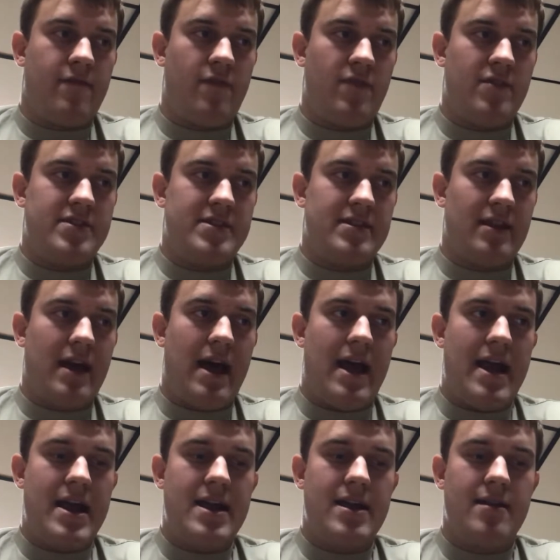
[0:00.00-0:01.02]
first
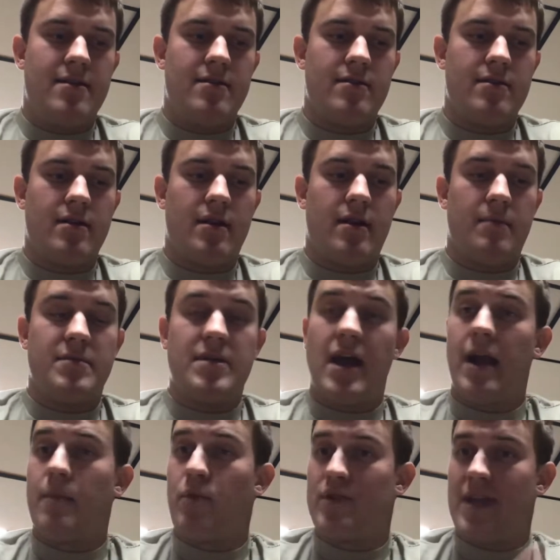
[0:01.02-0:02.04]
slide,
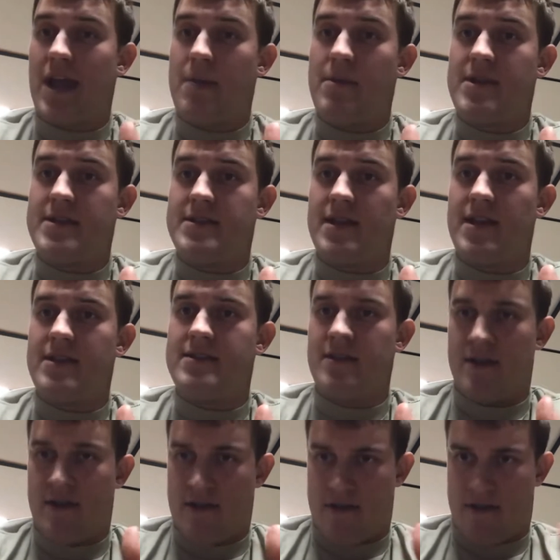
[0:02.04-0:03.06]
talking about the ABCs.
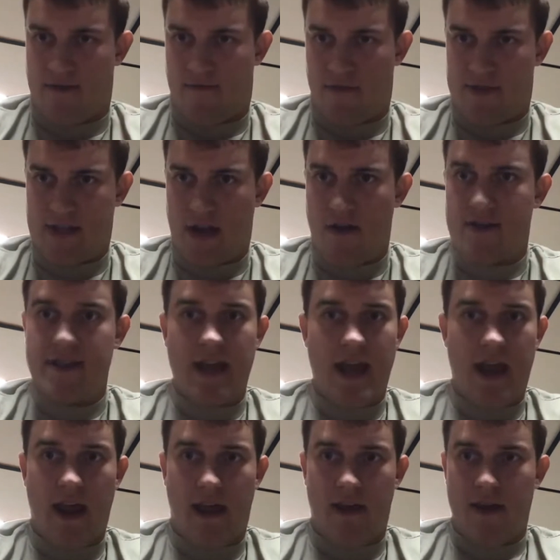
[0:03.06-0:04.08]
The first letter is
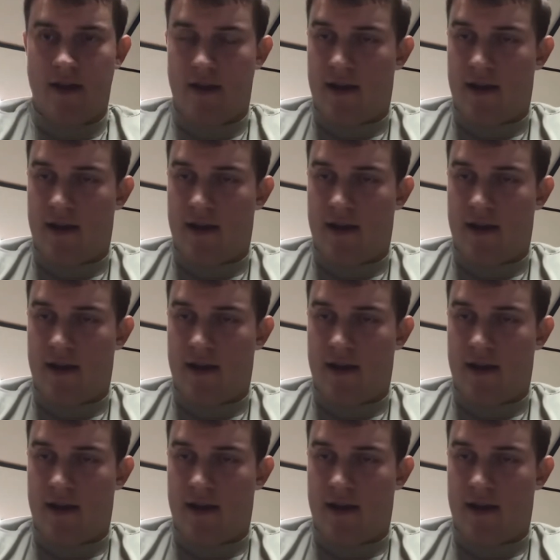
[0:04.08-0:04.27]
A.